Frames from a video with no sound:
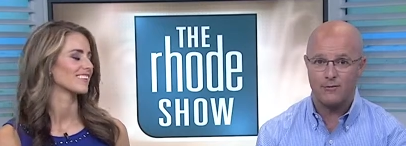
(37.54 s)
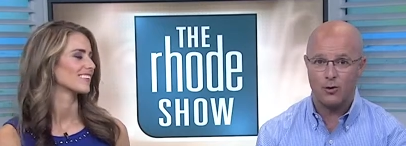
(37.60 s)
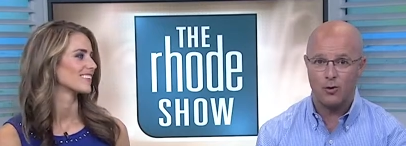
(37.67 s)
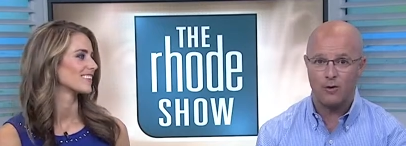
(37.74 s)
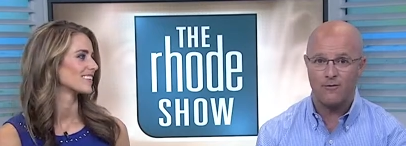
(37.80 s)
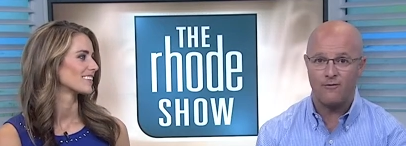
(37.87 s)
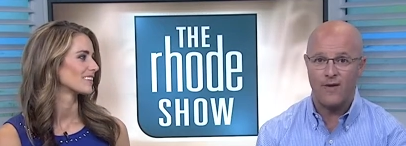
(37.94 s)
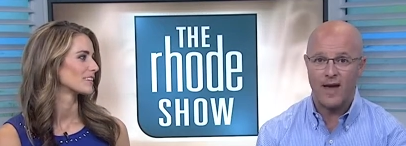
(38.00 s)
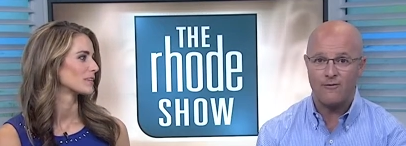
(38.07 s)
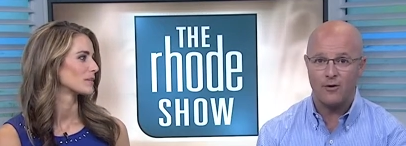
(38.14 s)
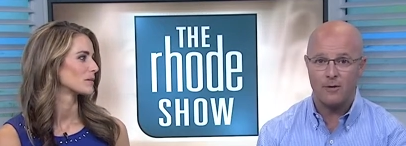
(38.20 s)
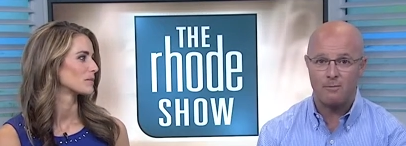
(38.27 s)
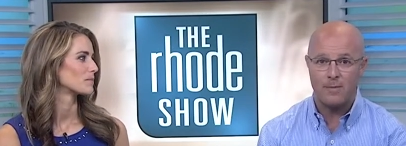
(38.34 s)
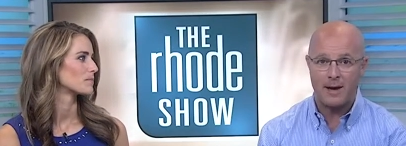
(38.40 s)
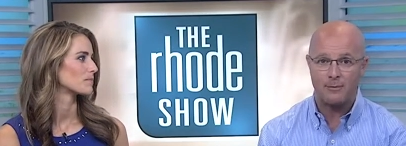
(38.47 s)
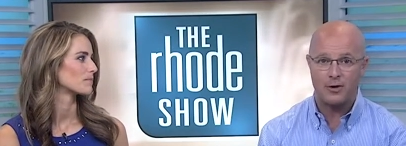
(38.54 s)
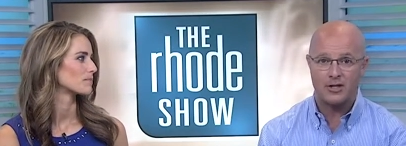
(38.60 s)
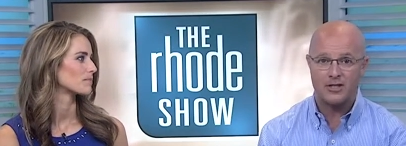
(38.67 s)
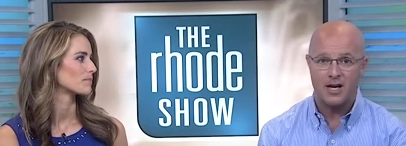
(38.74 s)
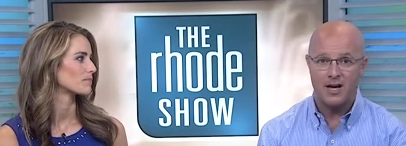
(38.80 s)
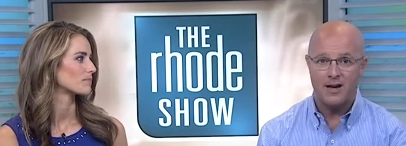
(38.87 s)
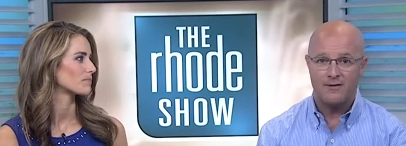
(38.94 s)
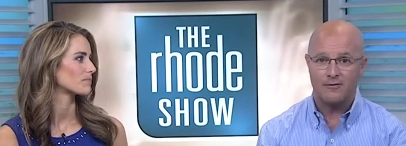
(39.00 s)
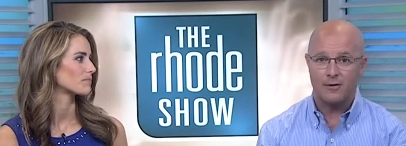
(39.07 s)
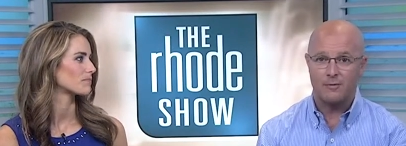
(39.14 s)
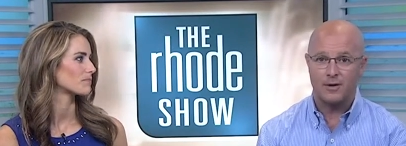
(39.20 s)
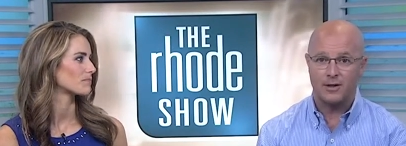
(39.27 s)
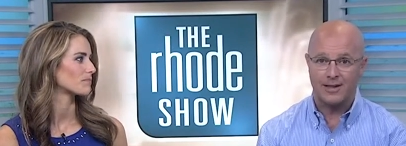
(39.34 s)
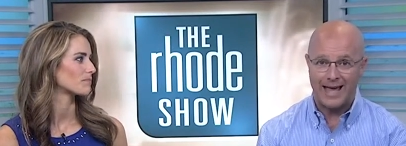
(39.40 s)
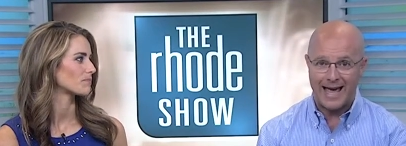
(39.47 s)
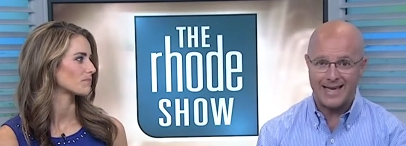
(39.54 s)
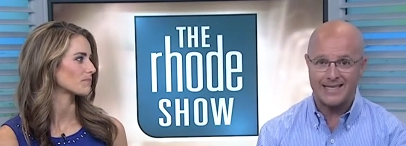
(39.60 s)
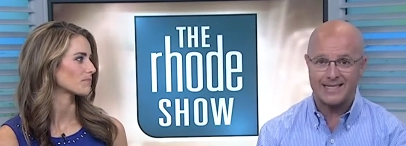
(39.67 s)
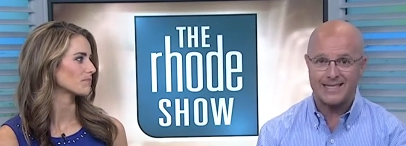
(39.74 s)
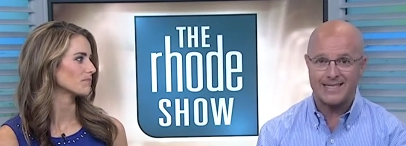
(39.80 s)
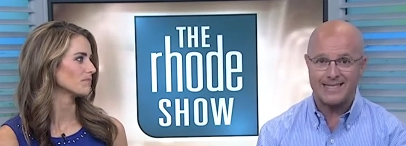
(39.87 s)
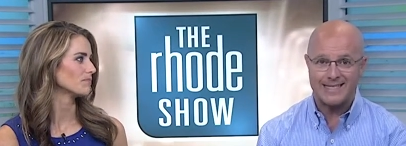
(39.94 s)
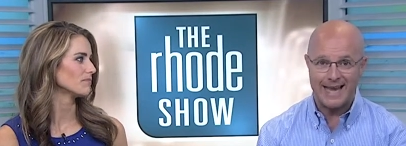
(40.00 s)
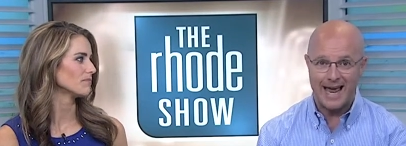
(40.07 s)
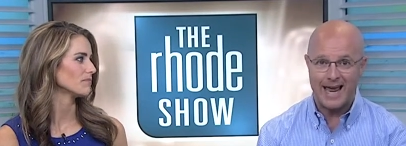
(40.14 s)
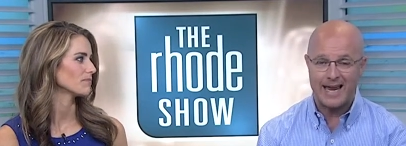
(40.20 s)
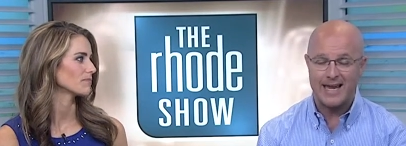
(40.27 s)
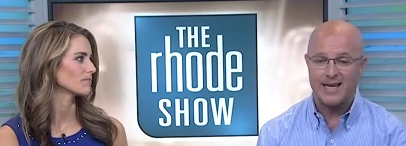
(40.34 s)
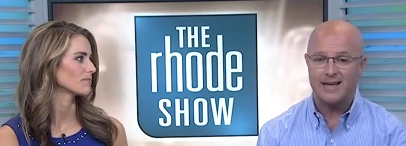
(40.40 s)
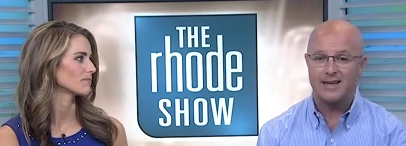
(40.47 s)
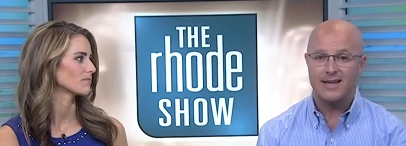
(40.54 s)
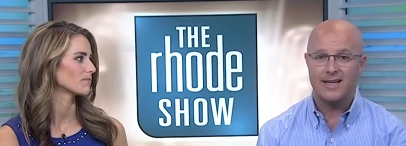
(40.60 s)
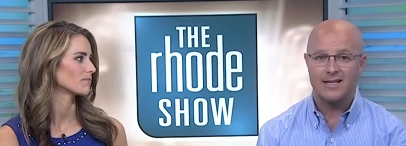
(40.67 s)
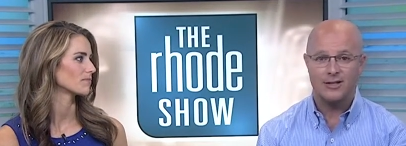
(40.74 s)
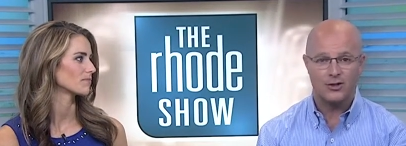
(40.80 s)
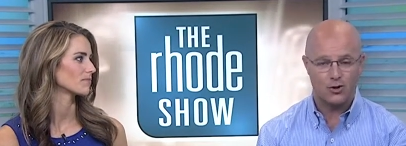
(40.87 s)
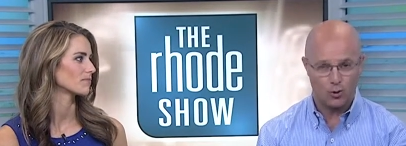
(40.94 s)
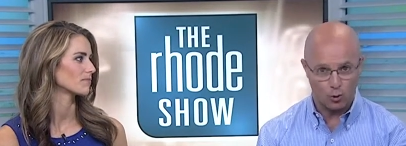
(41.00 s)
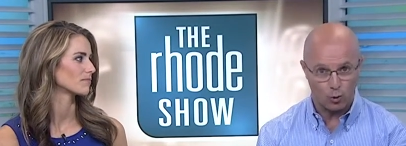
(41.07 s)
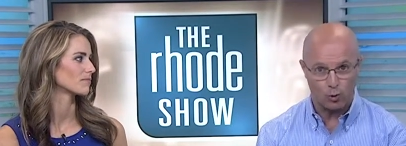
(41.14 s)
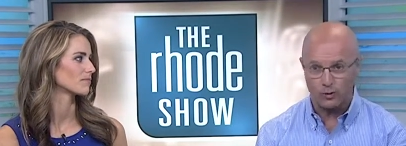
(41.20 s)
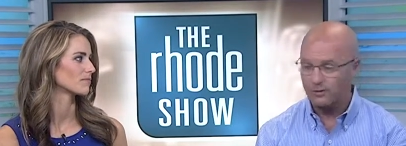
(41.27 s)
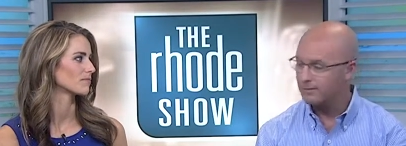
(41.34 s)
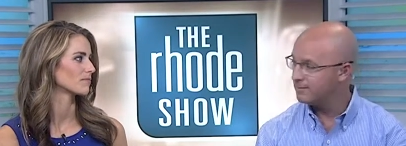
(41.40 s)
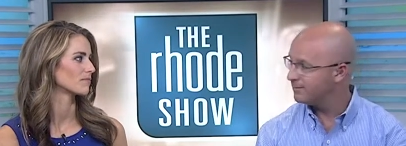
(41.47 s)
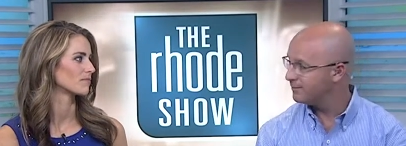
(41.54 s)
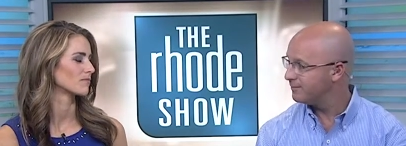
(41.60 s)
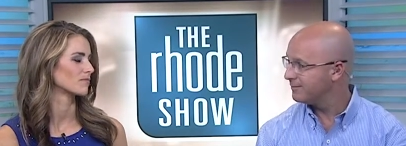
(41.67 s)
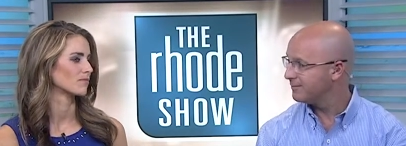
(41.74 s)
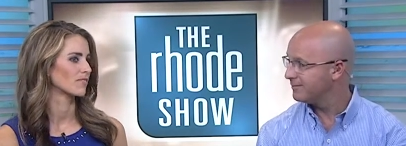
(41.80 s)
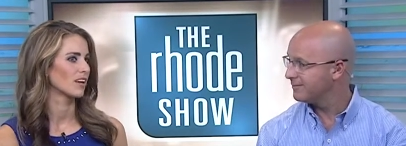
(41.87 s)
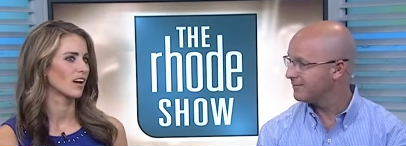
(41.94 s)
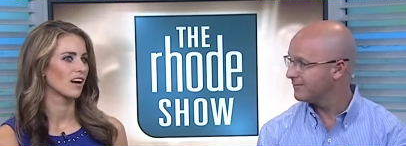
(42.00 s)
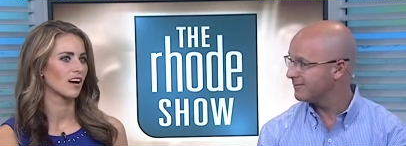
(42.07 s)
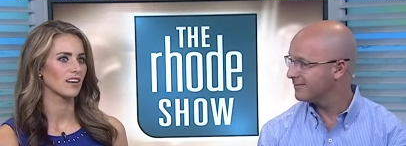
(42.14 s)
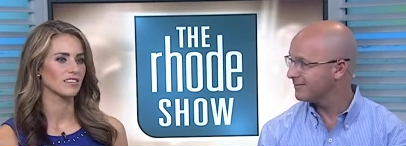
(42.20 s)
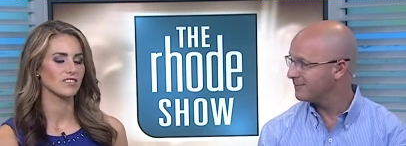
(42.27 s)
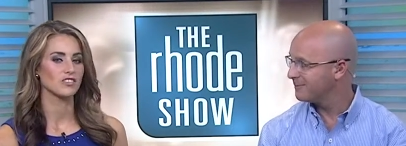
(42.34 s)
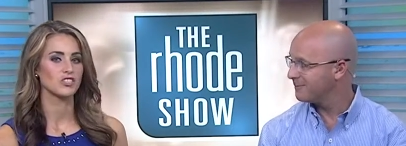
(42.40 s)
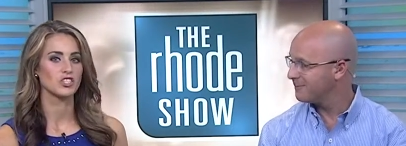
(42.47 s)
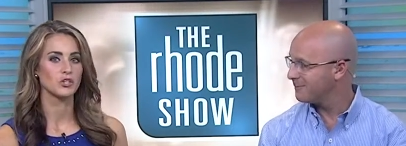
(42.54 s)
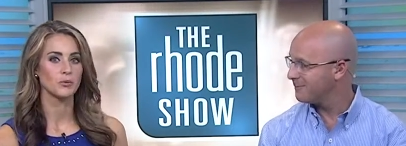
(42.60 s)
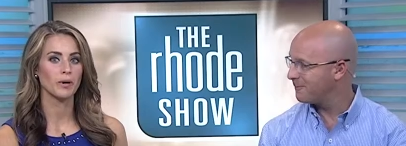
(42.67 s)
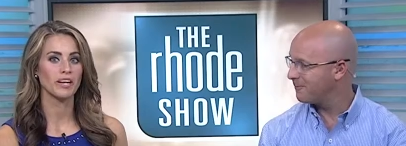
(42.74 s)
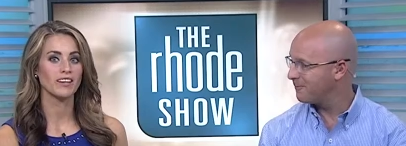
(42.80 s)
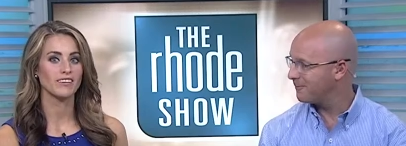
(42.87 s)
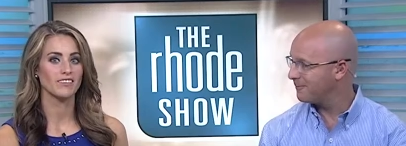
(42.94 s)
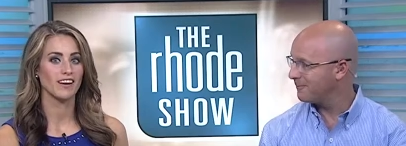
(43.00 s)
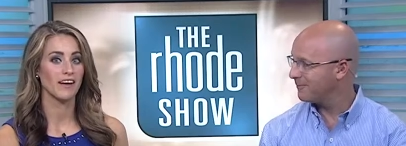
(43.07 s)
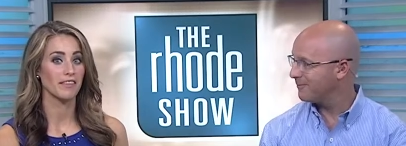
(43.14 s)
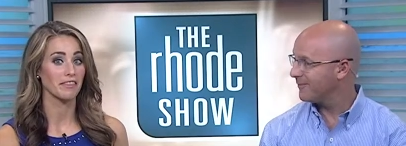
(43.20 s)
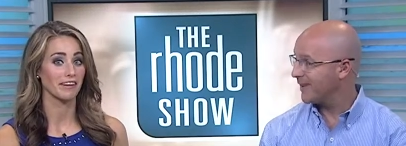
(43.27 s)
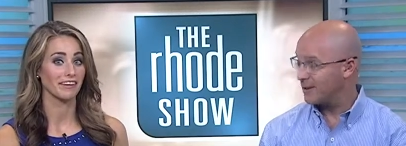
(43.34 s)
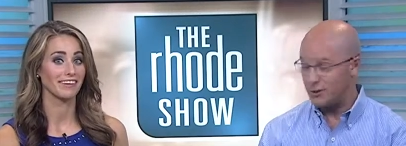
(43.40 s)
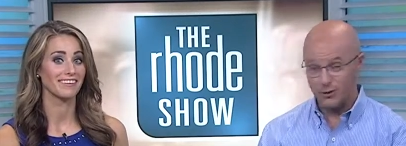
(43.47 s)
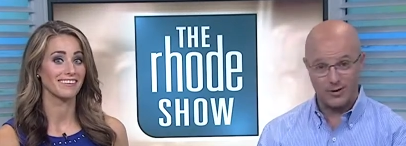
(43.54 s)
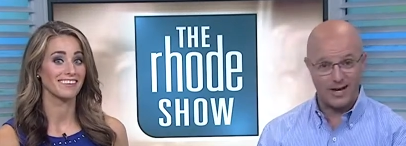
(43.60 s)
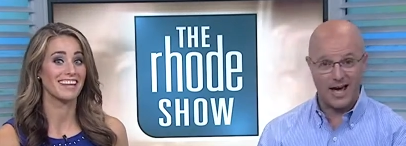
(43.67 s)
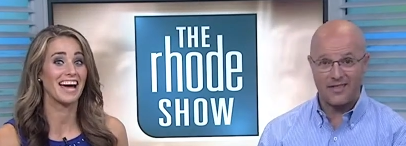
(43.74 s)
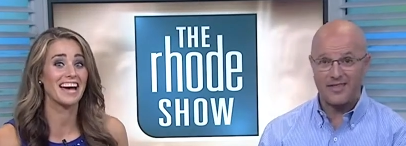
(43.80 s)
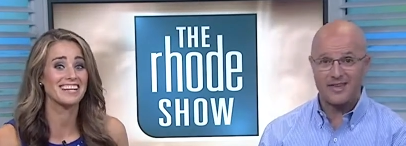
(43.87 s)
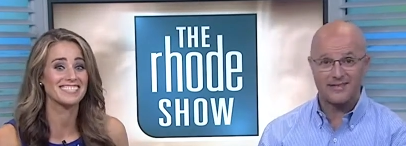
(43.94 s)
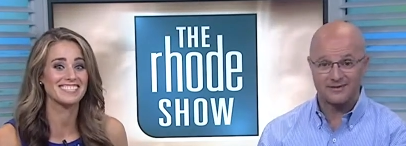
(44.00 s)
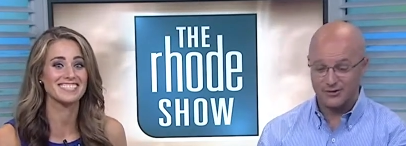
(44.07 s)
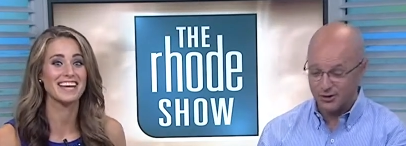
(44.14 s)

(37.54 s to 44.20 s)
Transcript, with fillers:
Speaker 1: of your favorite memories from the last day in school?
Speaker 2: Doing nothing. Doing nothing?